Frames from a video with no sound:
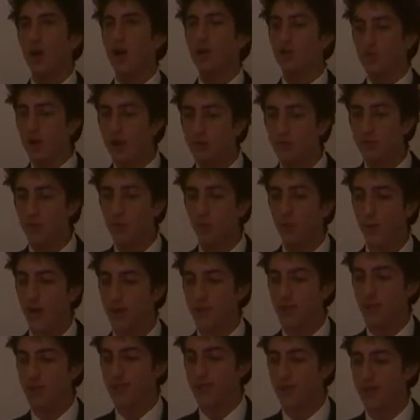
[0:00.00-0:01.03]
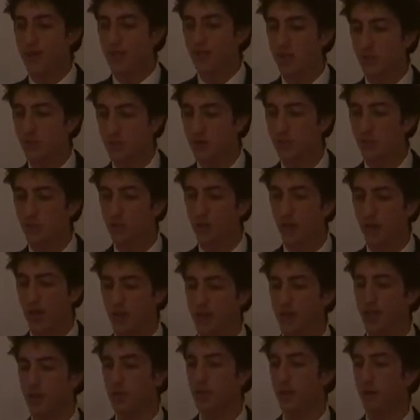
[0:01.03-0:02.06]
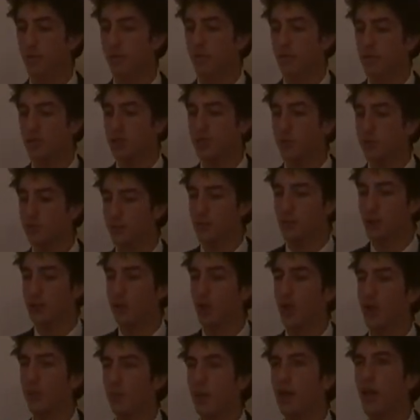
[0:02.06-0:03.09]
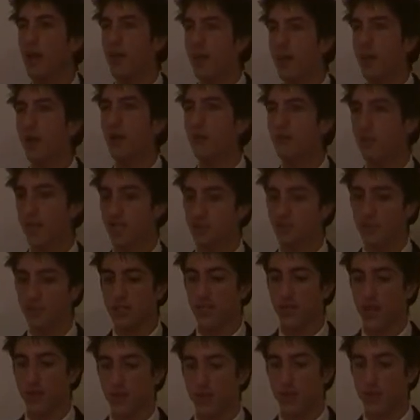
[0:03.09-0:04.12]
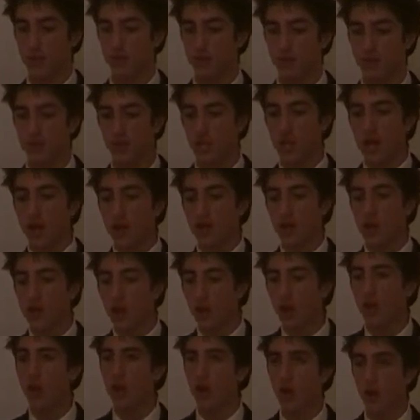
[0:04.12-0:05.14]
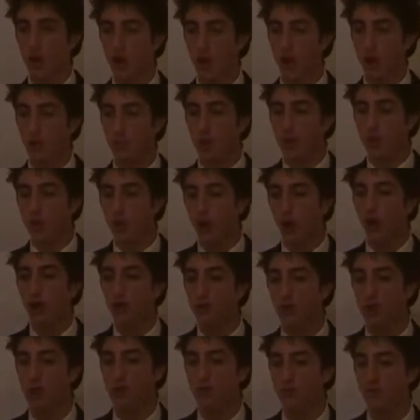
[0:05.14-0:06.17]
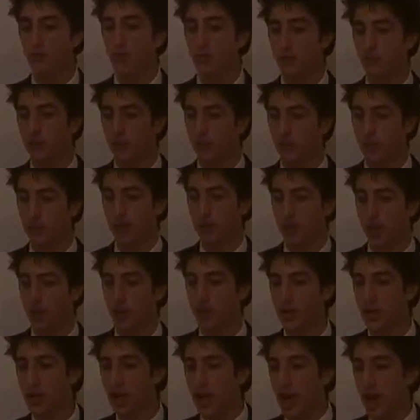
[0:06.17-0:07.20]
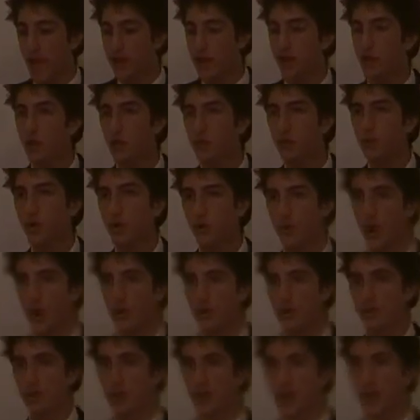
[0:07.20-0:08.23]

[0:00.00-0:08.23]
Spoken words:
In terms of the West, we said that there's two criteria which determine their investment in other countries: the long-term development of that country and the human rights